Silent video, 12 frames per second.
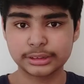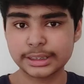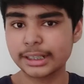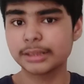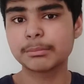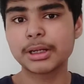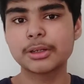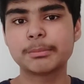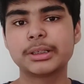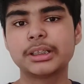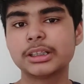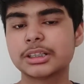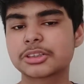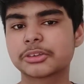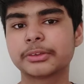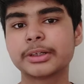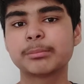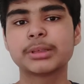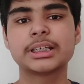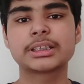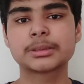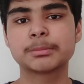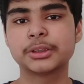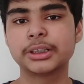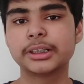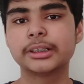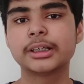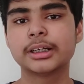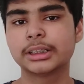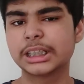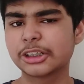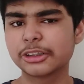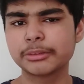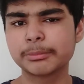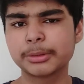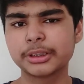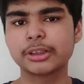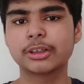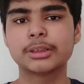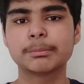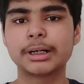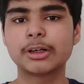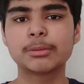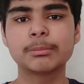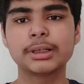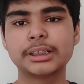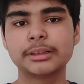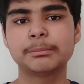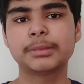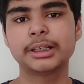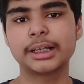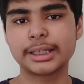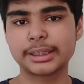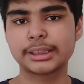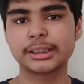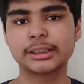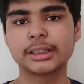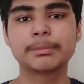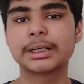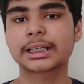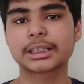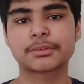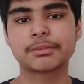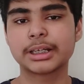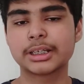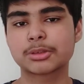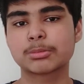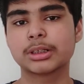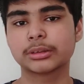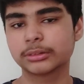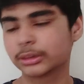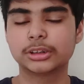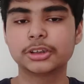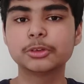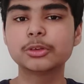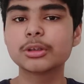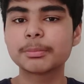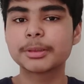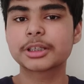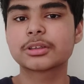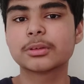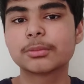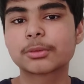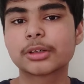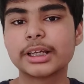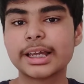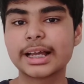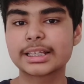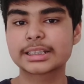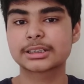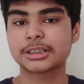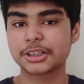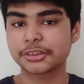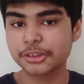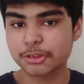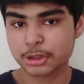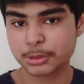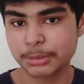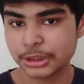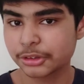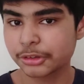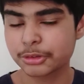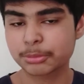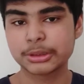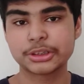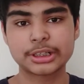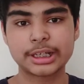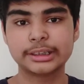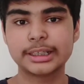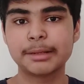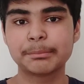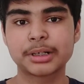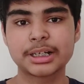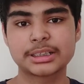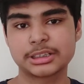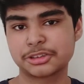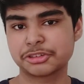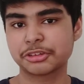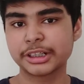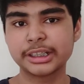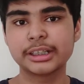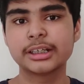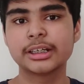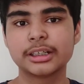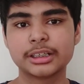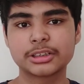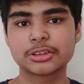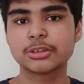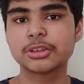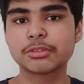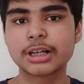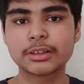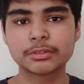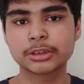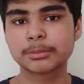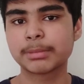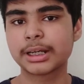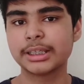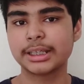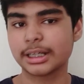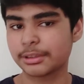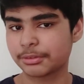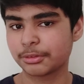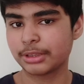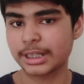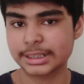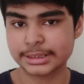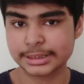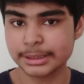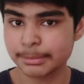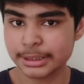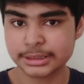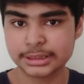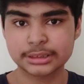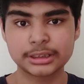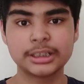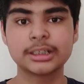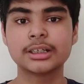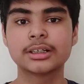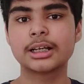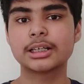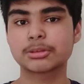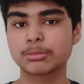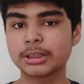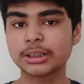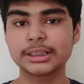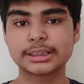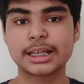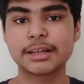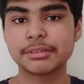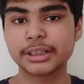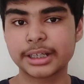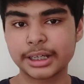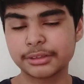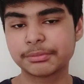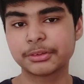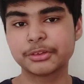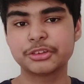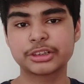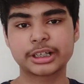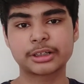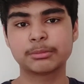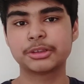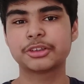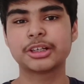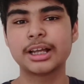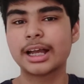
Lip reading: That, in my opinion, is a great place to put it. They could have put it on the power button, but I think the back is fine as well. The Google Pixel 4a has stereo speakers, which at that price it's great. It's only rivaled by the iPhone SE basically, as well as having a headphone jack, which